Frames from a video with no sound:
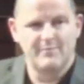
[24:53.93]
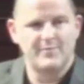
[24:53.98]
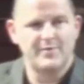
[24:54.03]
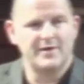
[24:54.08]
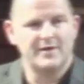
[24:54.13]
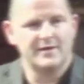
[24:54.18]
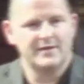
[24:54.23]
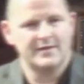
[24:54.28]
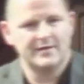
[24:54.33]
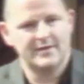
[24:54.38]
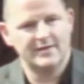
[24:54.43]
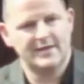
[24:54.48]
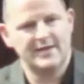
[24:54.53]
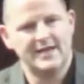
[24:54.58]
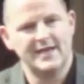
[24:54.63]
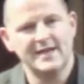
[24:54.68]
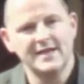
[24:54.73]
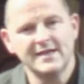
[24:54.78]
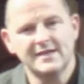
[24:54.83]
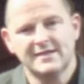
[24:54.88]
But
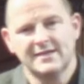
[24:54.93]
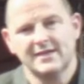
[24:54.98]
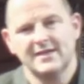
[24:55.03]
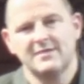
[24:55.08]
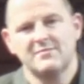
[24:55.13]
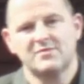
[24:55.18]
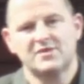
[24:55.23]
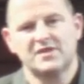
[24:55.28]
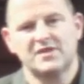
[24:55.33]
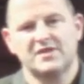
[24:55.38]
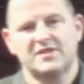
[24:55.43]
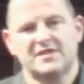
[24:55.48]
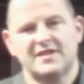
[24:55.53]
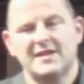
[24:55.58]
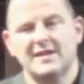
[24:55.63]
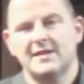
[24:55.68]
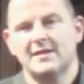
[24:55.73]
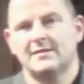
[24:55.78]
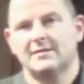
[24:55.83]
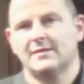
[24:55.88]
any time
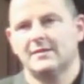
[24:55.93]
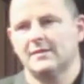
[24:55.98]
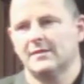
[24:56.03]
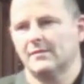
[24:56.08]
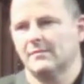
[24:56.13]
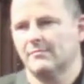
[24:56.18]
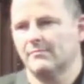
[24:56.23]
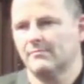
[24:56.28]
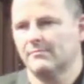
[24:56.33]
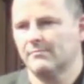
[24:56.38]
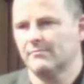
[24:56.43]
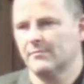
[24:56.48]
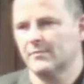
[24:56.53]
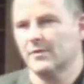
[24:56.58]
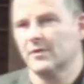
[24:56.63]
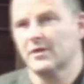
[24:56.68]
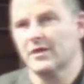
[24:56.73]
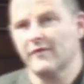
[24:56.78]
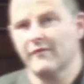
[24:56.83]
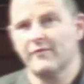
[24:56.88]
society
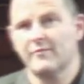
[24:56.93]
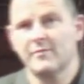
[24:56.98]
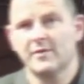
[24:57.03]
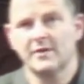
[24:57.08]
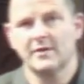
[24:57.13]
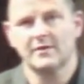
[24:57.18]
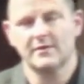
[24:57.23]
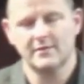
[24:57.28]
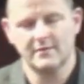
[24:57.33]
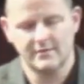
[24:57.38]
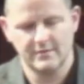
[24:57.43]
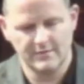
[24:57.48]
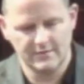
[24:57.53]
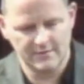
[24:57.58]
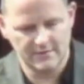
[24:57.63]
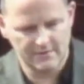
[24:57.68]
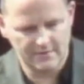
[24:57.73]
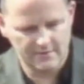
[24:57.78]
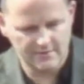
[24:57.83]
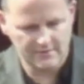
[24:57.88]
or government
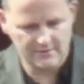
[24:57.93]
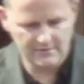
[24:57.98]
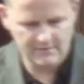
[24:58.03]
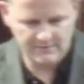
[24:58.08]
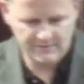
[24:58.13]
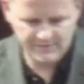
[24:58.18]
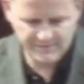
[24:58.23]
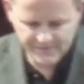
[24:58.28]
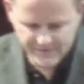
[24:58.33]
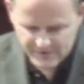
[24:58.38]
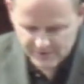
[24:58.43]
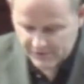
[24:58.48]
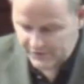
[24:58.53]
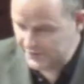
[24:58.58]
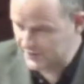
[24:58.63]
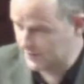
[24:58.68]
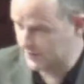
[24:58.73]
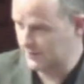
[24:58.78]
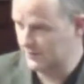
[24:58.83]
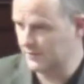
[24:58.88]

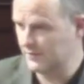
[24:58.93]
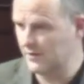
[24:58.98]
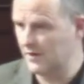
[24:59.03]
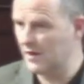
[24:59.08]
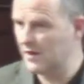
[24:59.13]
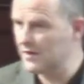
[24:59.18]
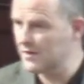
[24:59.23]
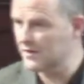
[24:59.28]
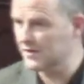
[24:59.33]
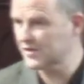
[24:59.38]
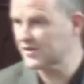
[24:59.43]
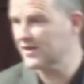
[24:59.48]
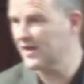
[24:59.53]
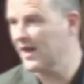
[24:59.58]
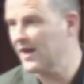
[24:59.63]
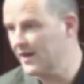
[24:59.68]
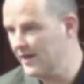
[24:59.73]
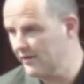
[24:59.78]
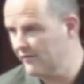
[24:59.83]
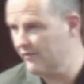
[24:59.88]
fails to
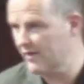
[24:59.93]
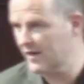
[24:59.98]
understand and